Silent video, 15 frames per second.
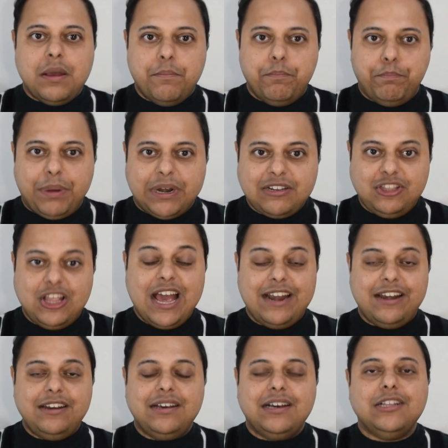but
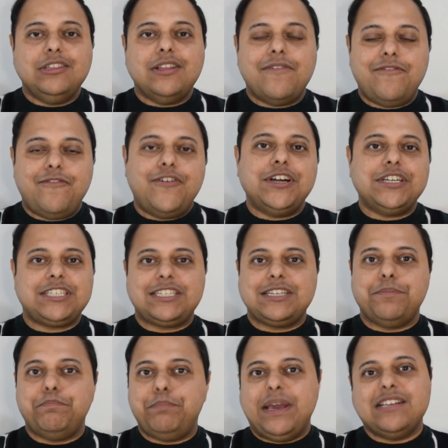then the first
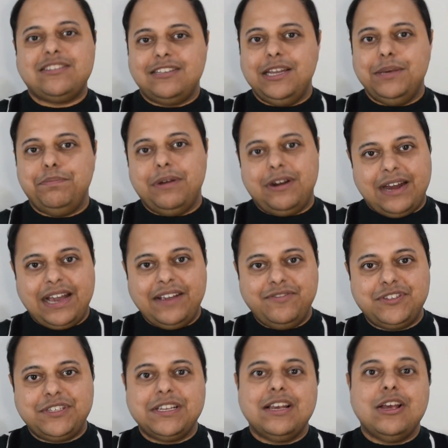payslip
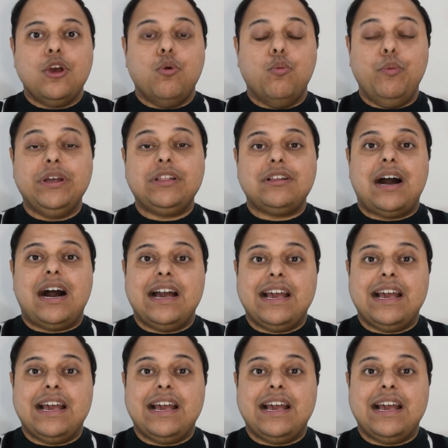arrives with a